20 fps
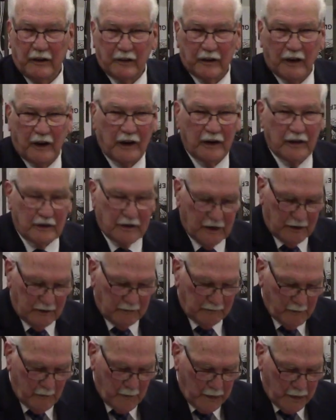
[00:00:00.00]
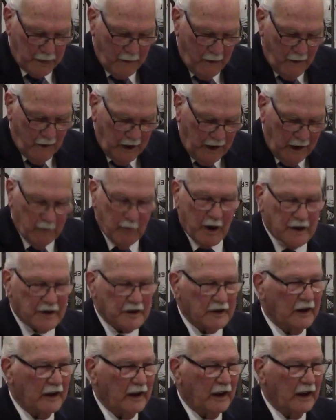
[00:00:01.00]
things, and he
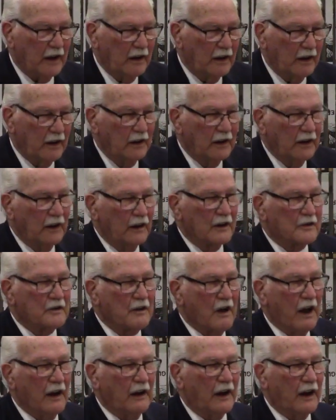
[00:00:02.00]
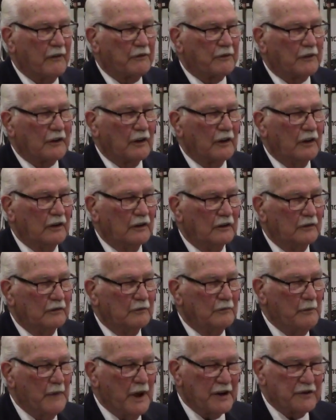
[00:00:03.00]
wasn't in, so I left a
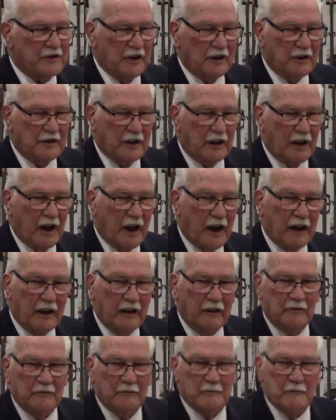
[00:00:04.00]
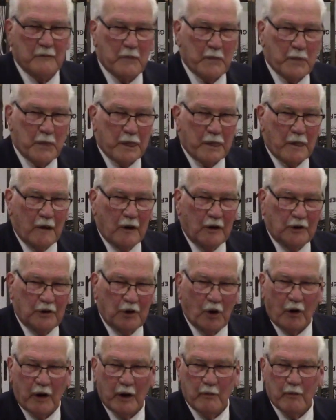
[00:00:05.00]
message and I
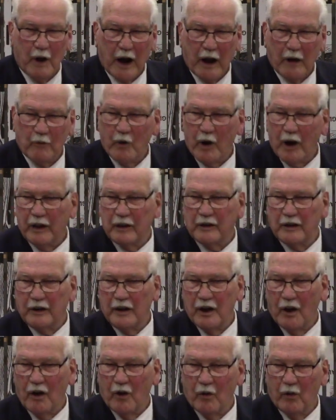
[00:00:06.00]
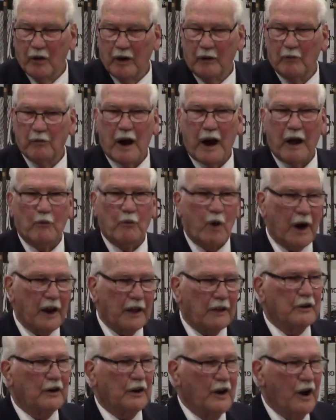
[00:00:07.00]
told him what I wanted to know, and what I
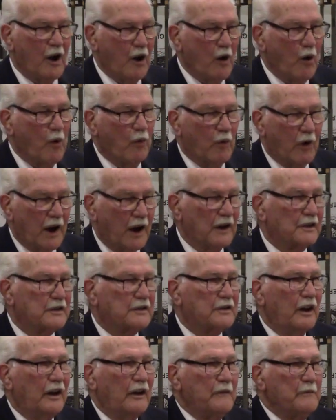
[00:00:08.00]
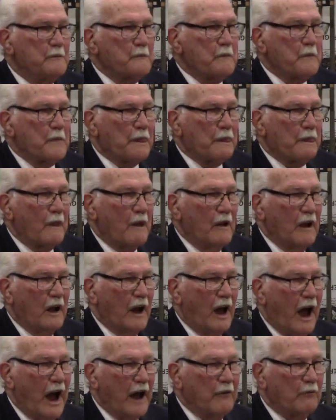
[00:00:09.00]
wanted to know was,
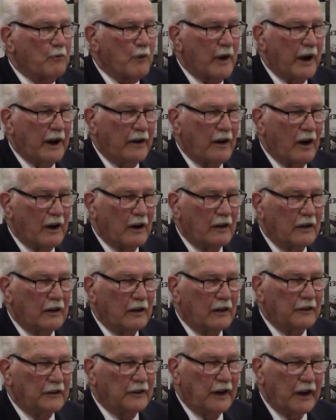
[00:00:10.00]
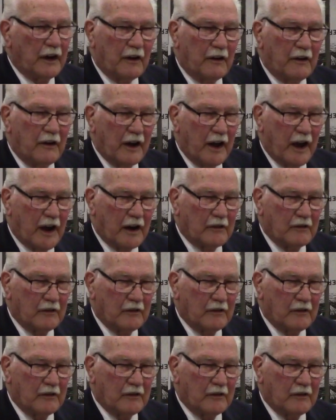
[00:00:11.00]
I read on the internet